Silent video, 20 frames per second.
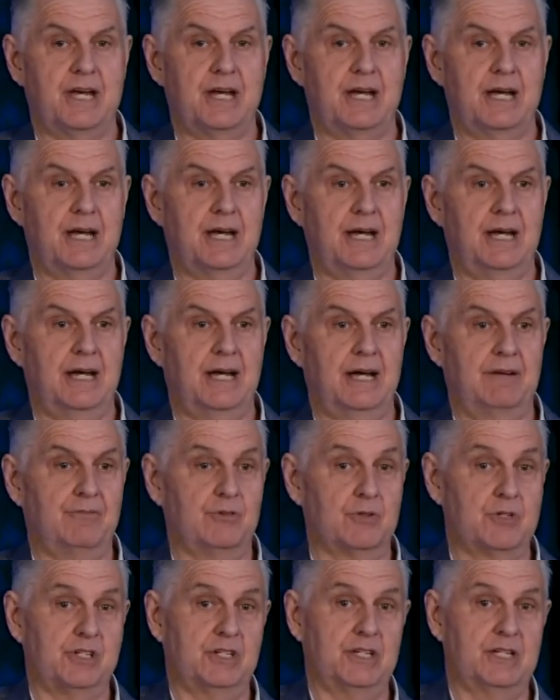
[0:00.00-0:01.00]

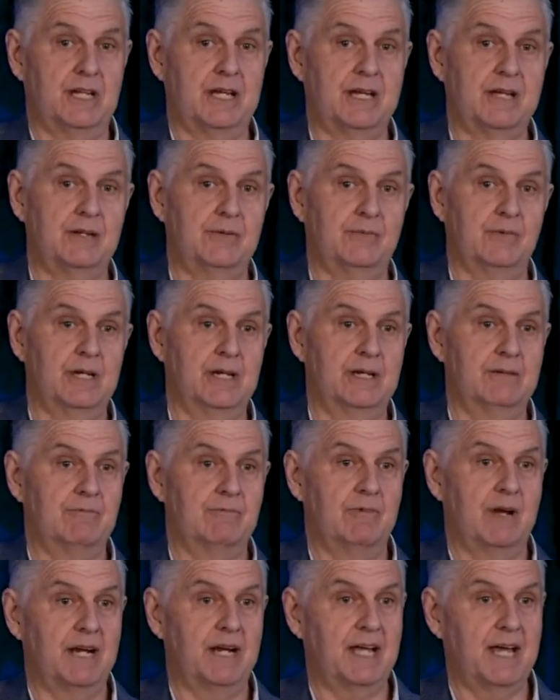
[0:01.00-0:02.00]
Unfortunately, we're
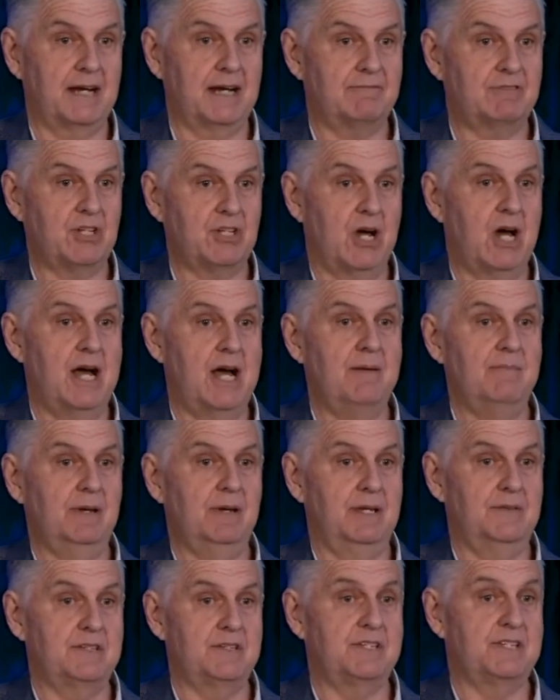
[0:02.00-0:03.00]
running out of time,
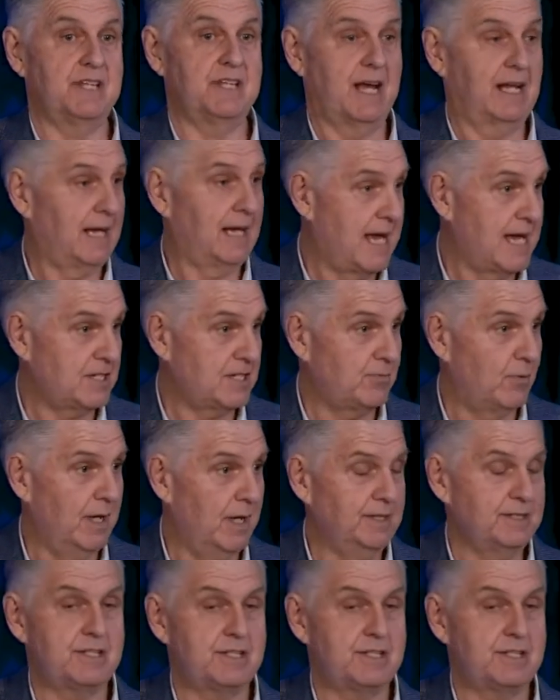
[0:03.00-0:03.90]
and this is our last one.